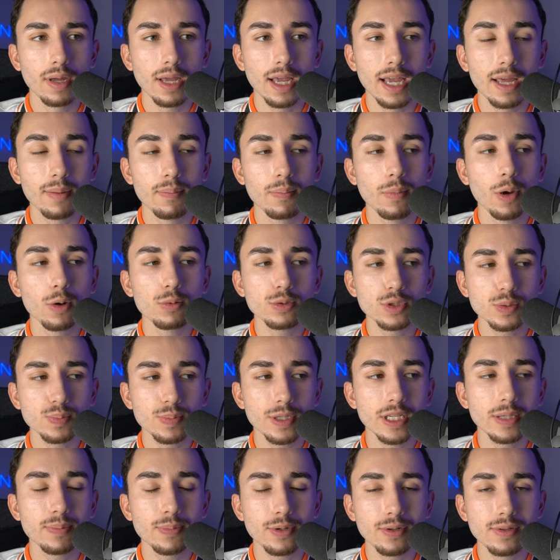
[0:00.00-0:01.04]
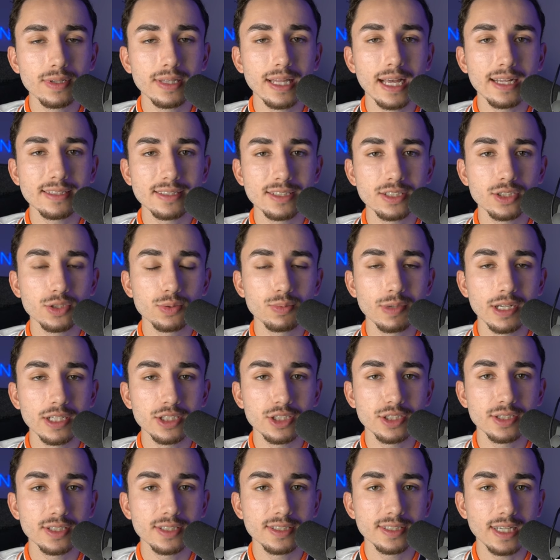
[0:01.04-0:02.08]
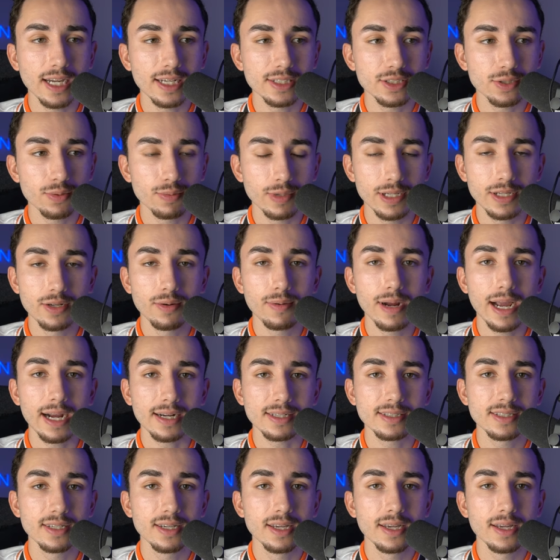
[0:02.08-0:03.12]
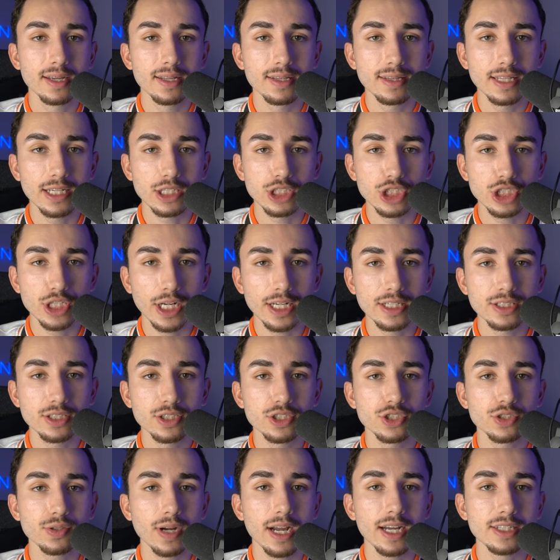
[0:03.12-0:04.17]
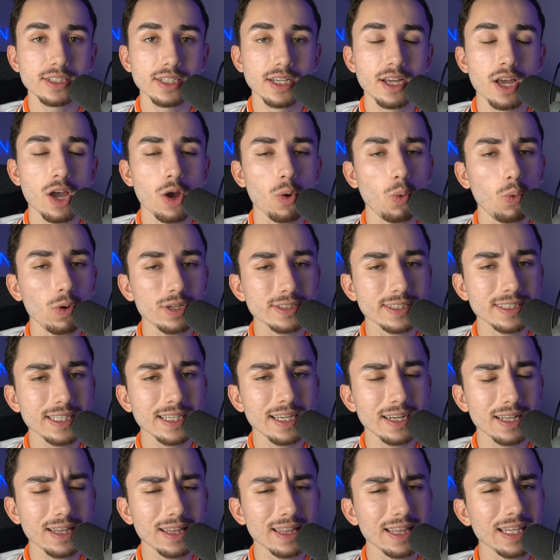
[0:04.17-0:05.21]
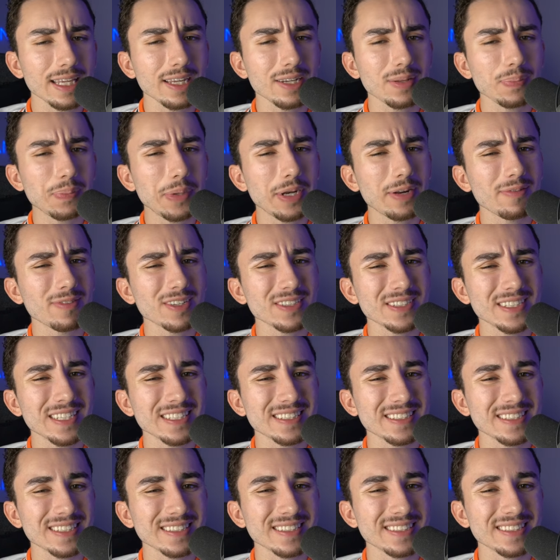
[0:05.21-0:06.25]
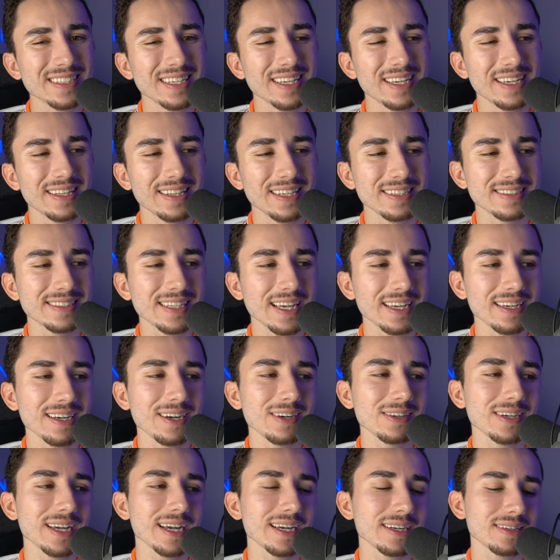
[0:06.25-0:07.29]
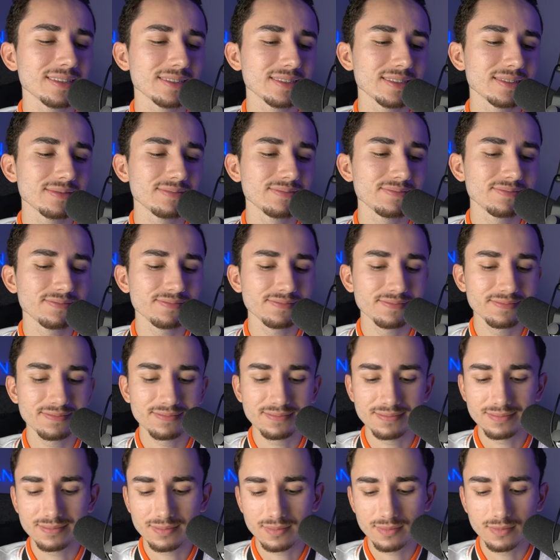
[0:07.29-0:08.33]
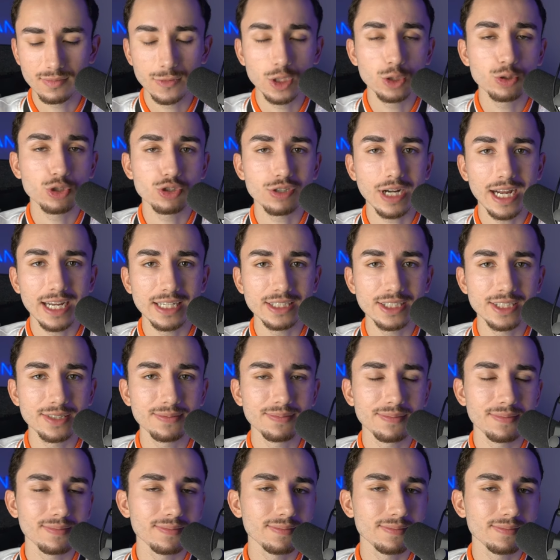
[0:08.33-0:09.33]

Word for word: And most people in that situation decide to redirect. They change the strategy. Once they get a little bit of resistance, they say, okay, new strategy.